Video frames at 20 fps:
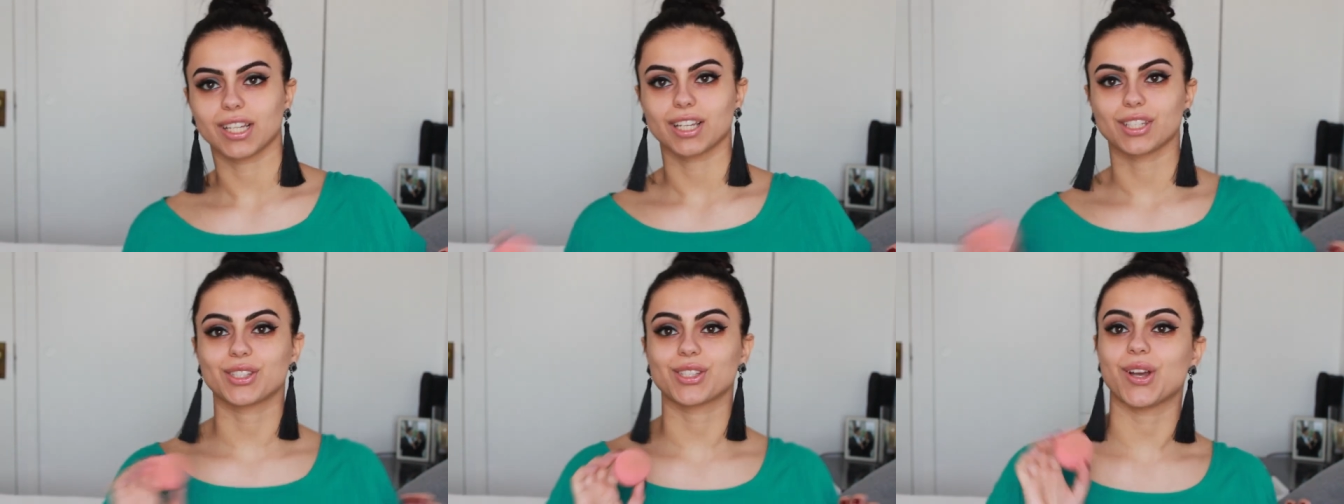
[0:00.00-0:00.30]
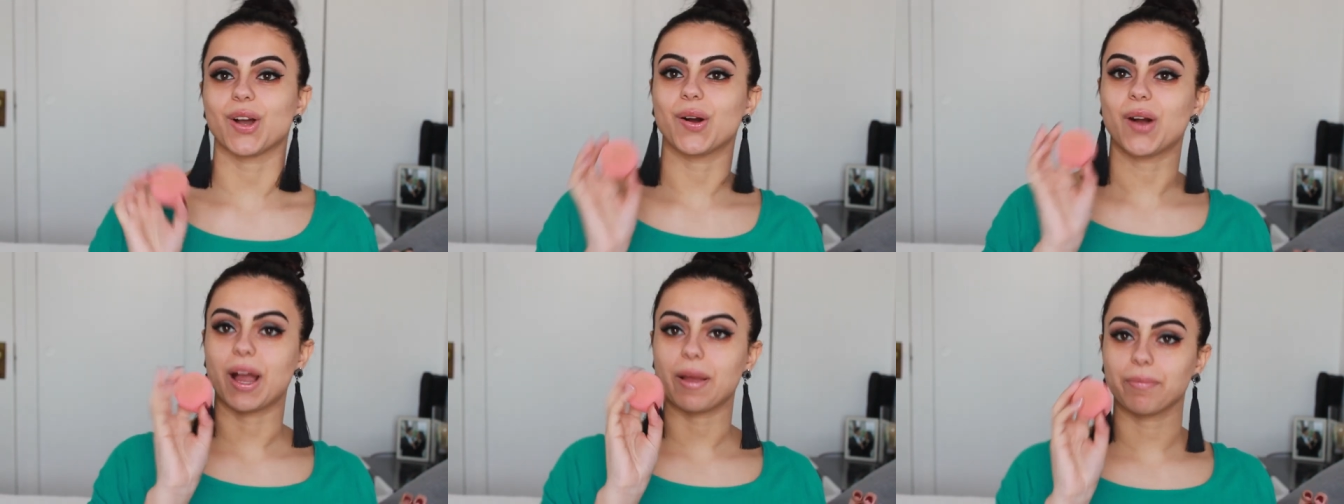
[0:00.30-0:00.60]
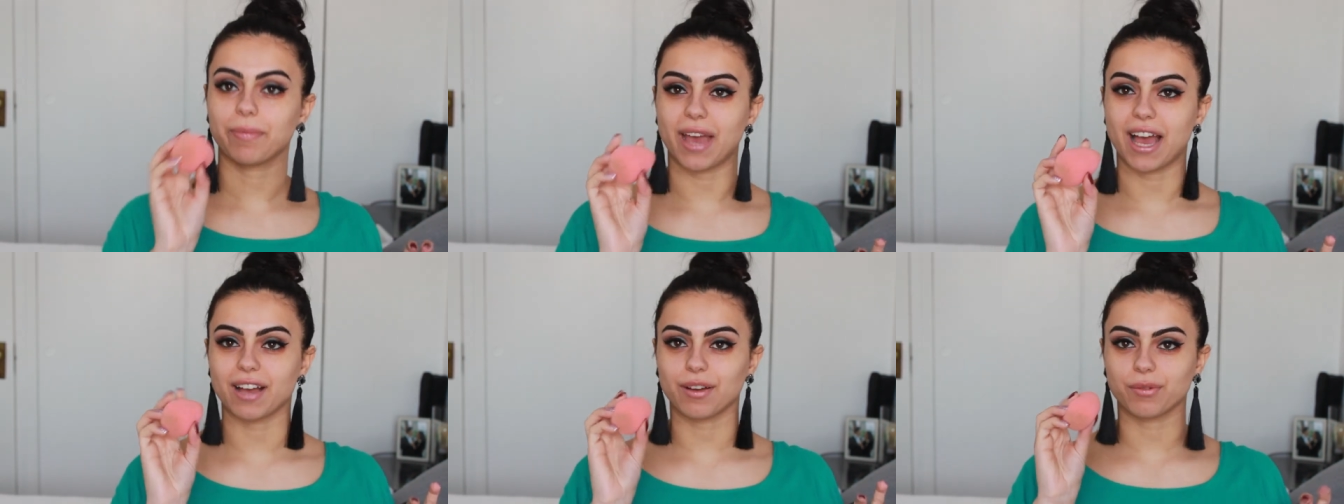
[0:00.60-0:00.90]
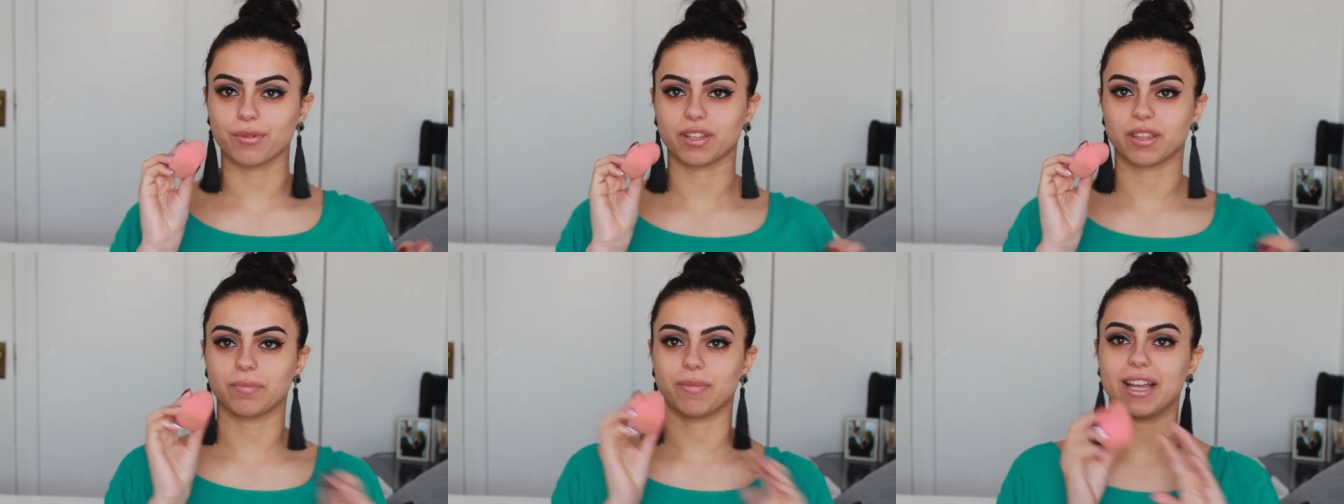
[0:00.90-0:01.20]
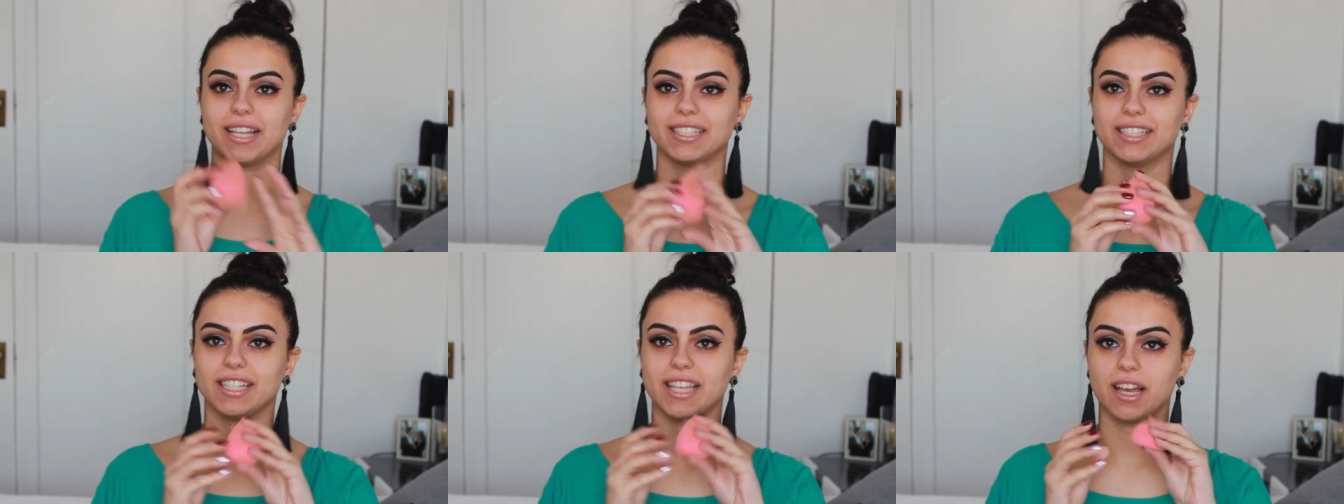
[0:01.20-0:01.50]
So I'm back with
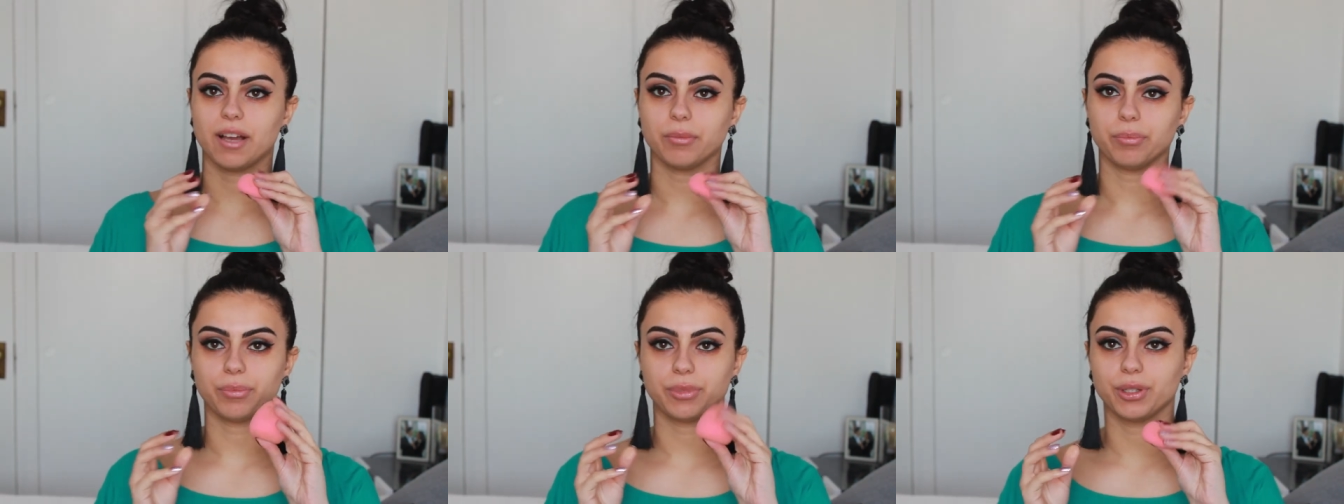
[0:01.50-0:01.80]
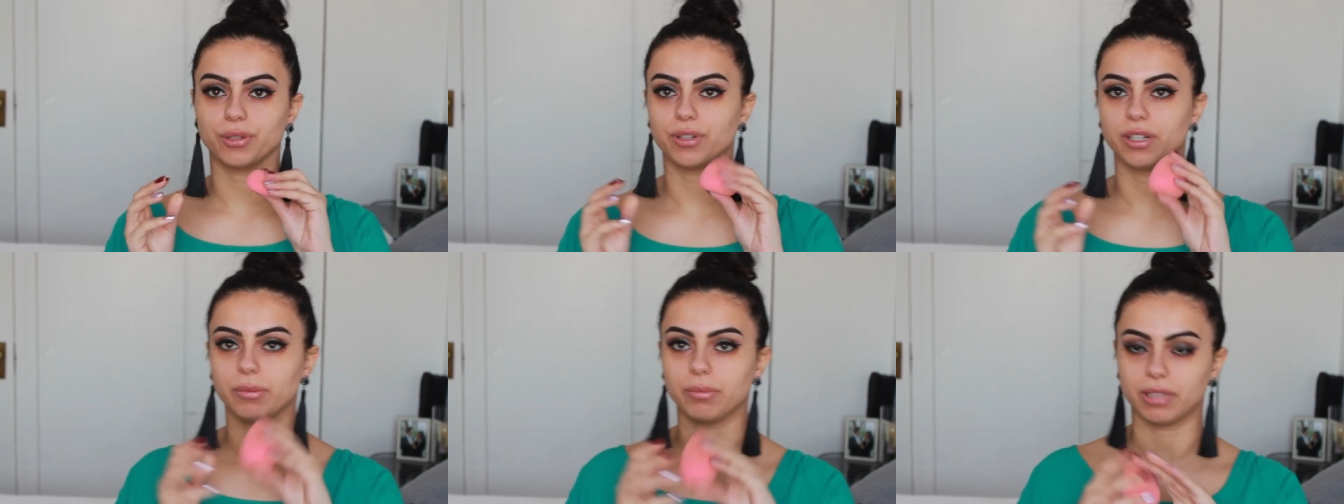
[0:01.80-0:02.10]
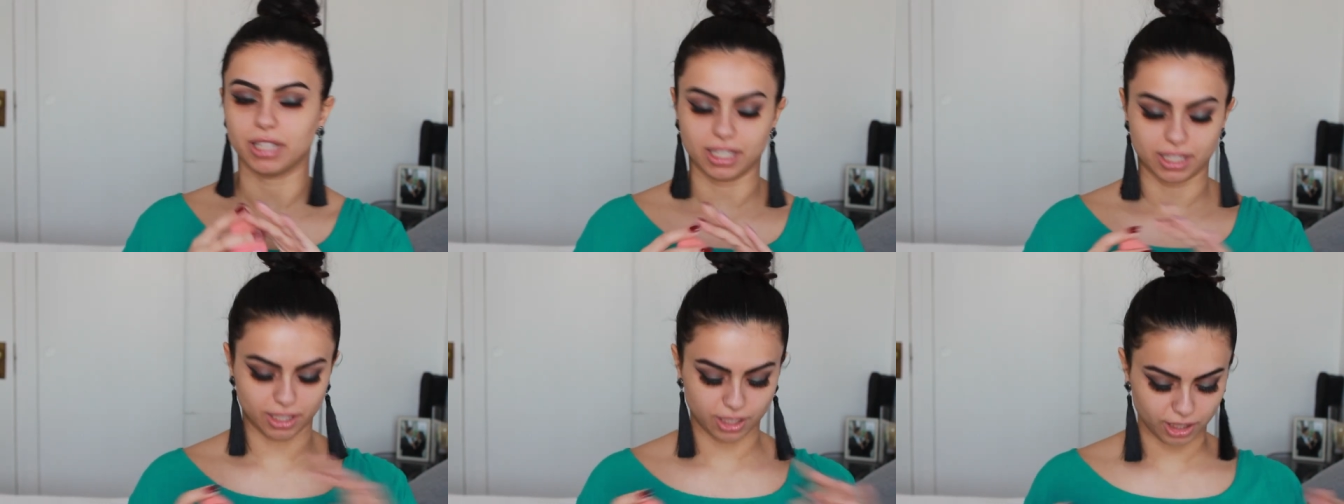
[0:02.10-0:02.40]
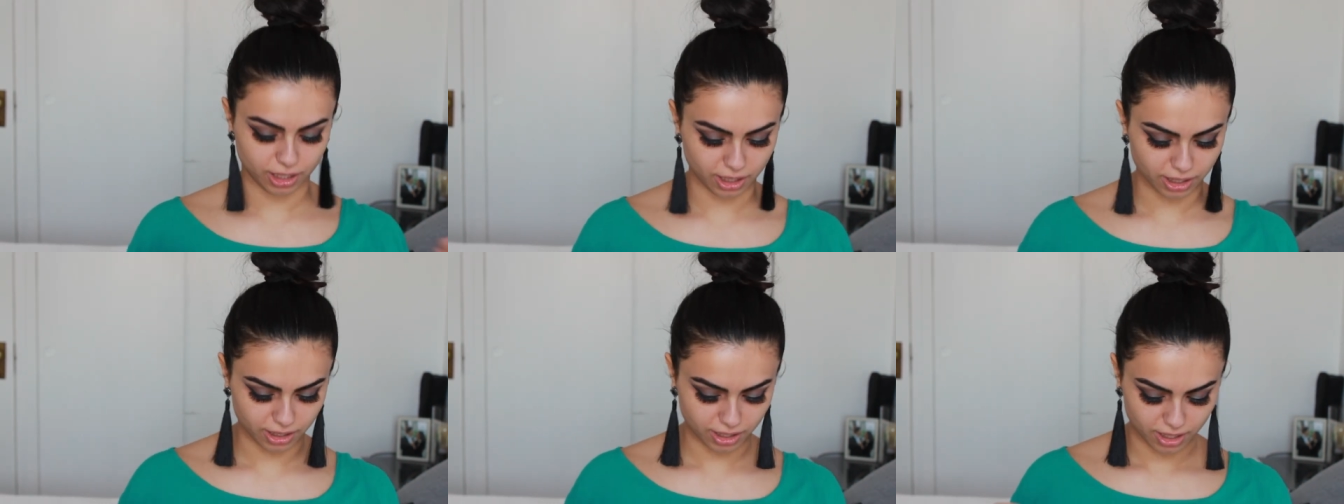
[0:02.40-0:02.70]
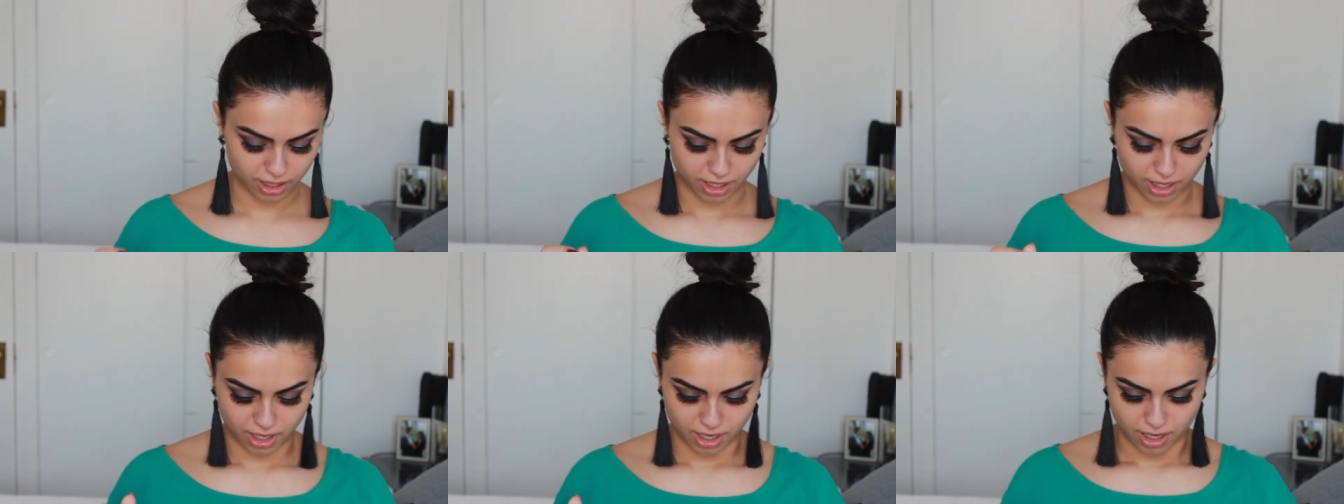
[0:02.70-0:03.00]
my damp beauty blender,
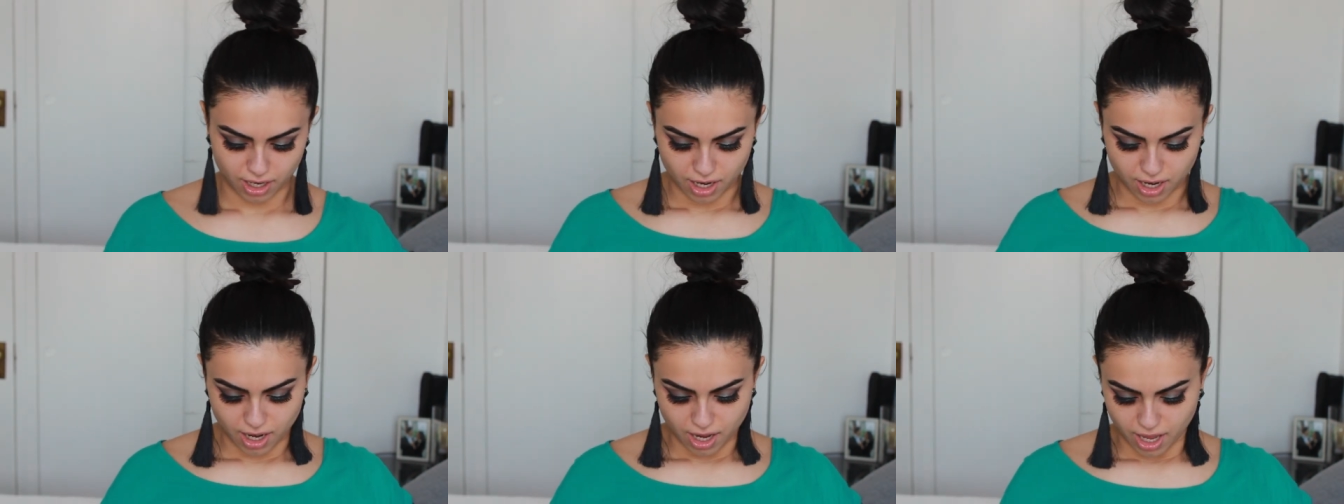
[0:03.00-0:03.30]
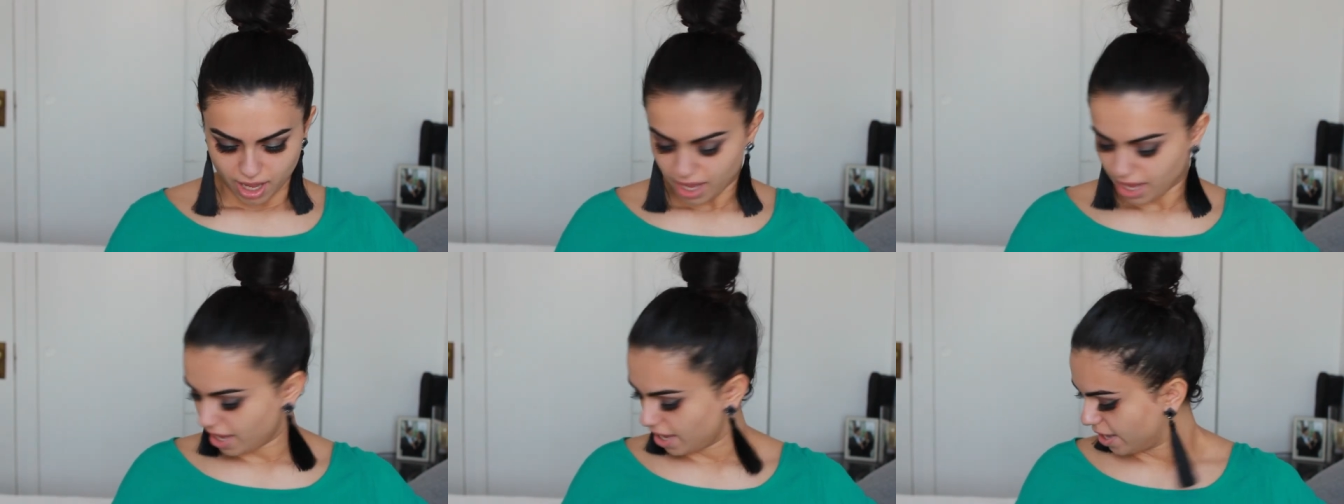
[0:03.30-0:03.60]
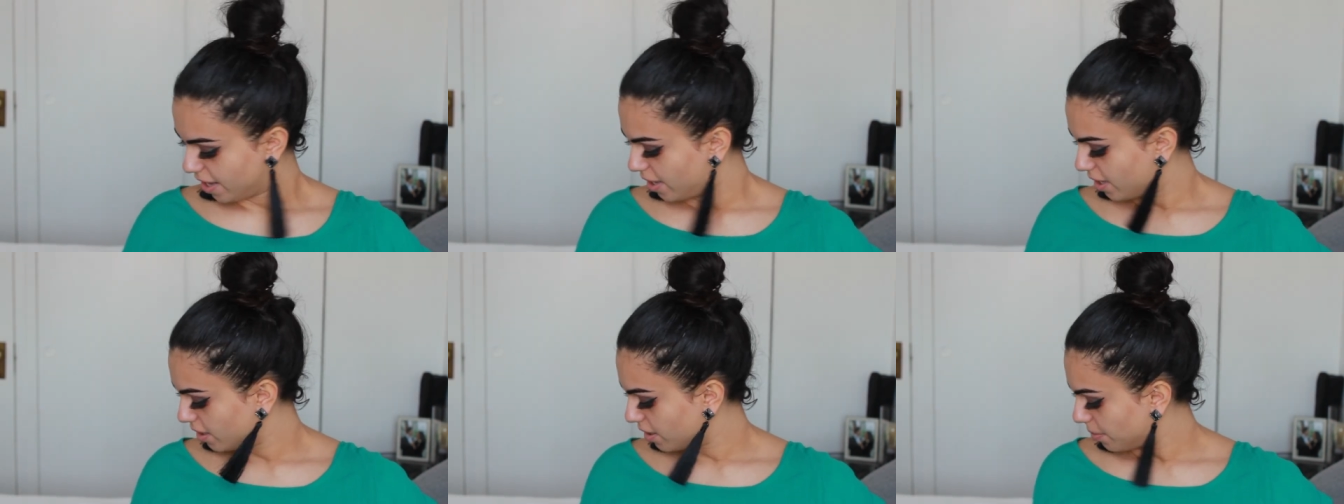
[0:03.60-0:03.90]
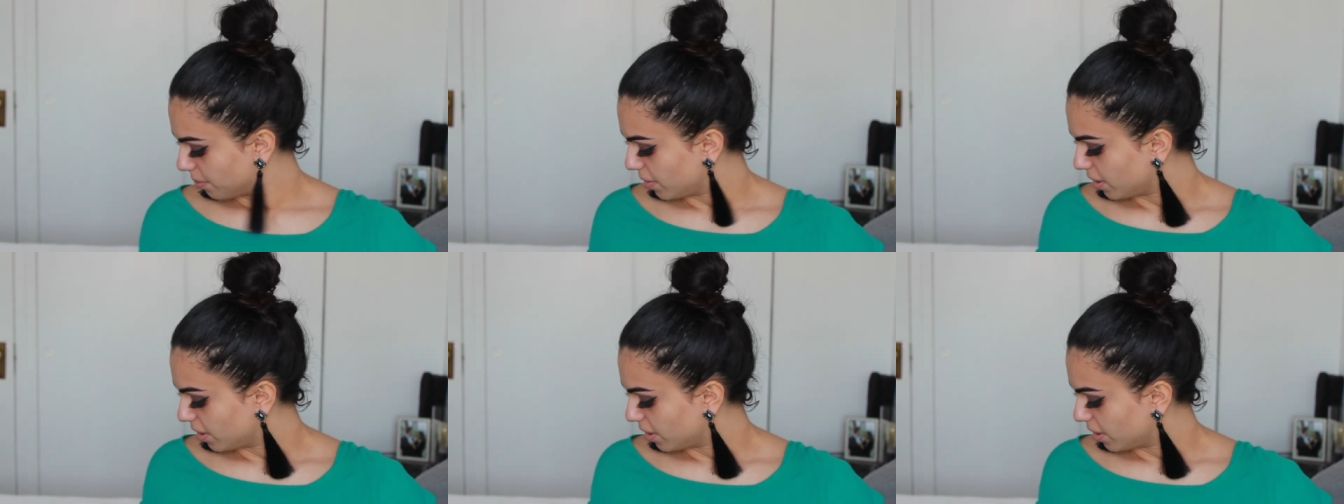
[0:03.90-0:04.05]
and I'm